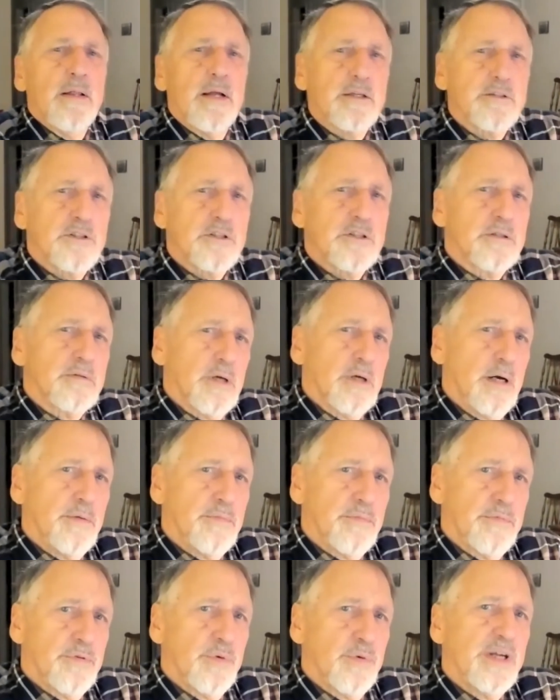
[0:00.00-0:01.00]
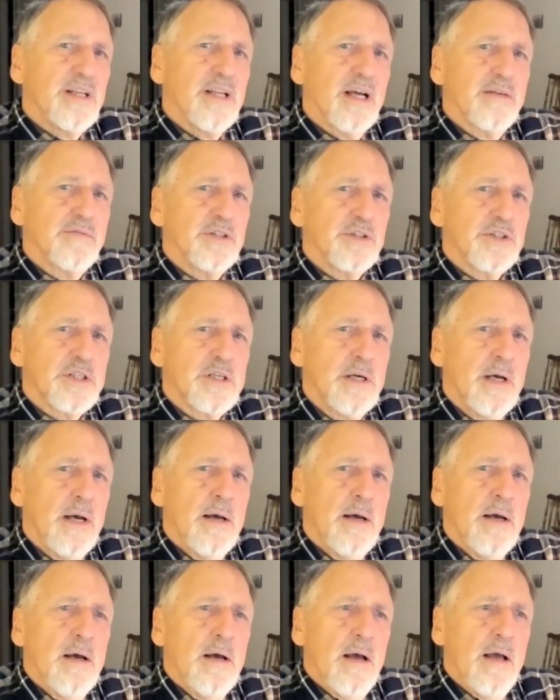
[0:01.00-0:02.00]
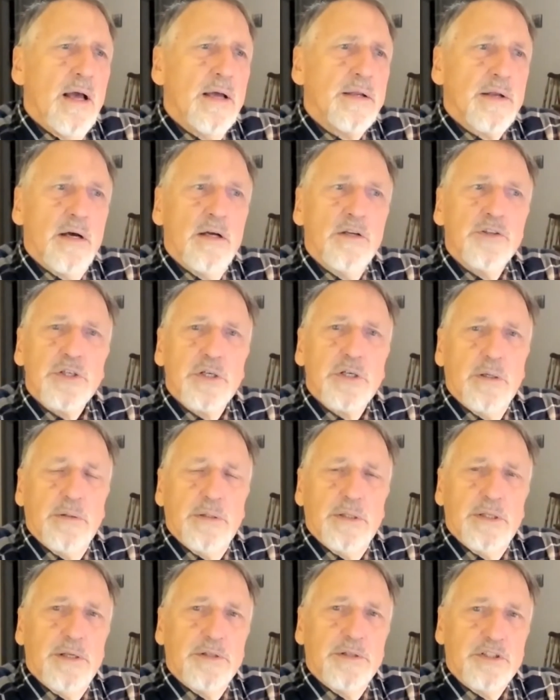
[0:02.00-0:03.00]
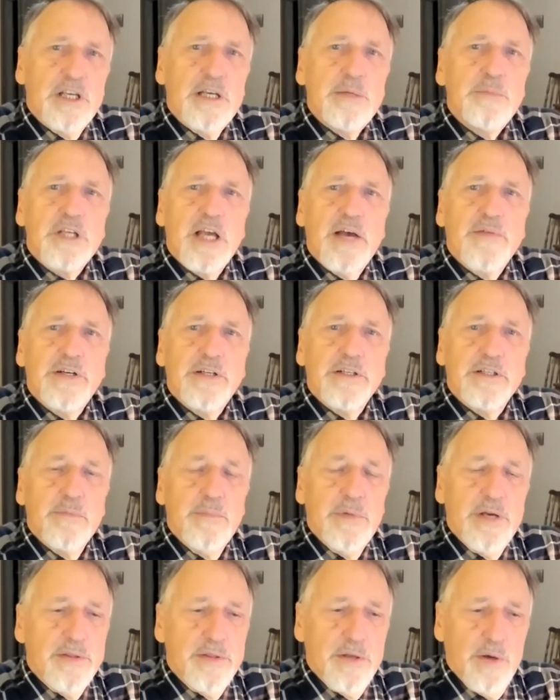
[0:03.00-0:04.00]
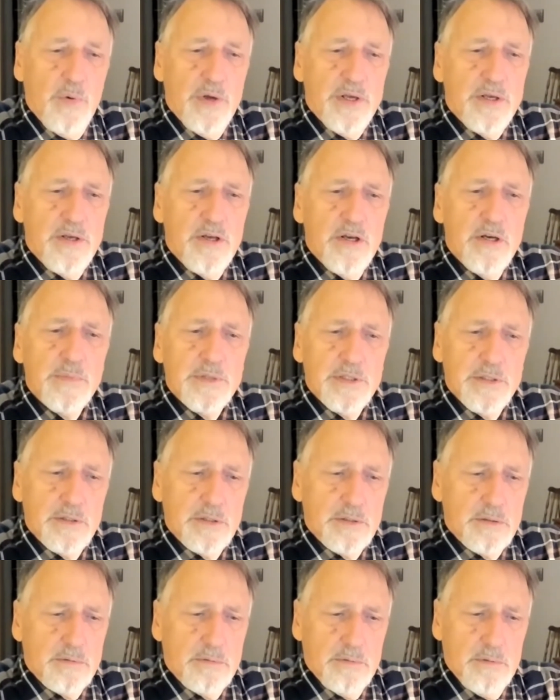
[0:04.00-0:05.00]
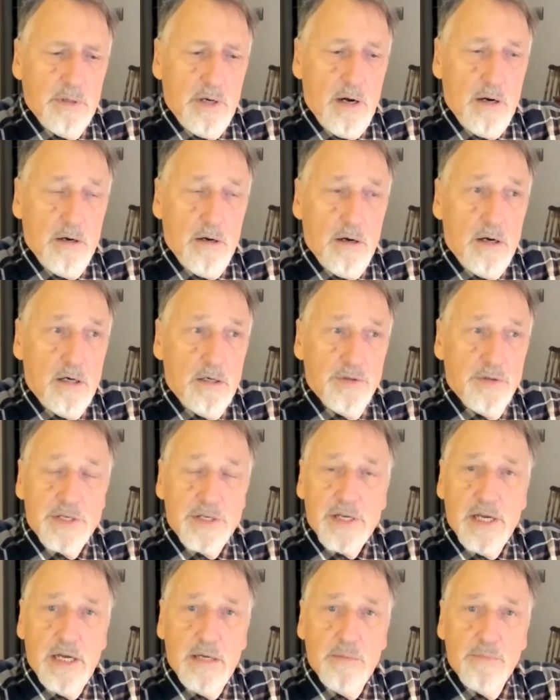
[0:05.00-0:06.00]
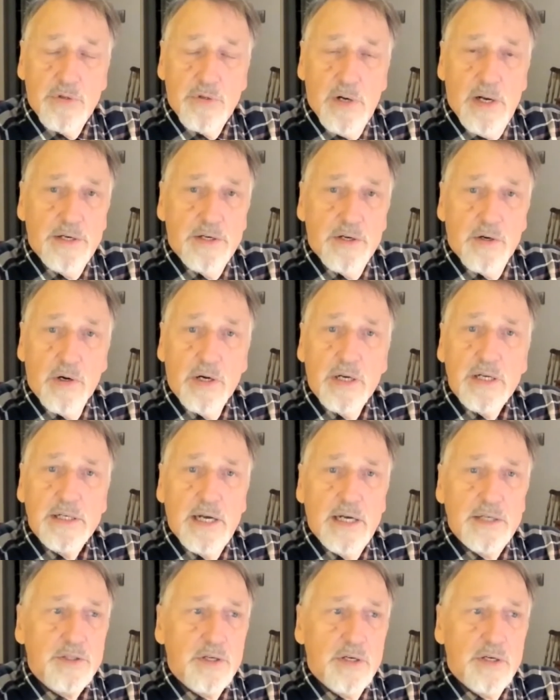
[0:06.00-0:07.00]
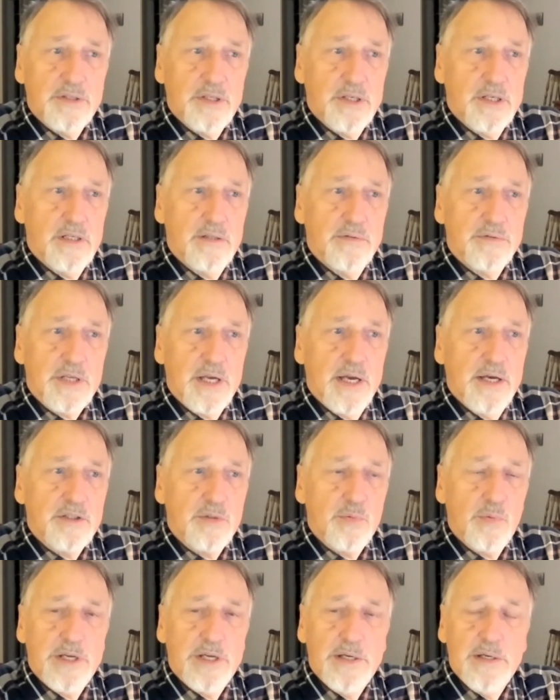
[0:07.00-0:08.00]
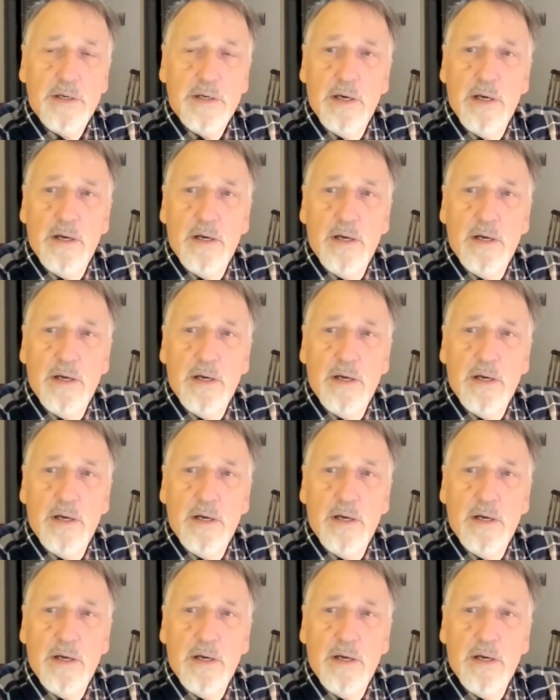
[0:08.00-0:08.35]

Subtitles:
That's 3 levels. And also, it seems evident to me that we humans are all the time trying to organize ourselves as we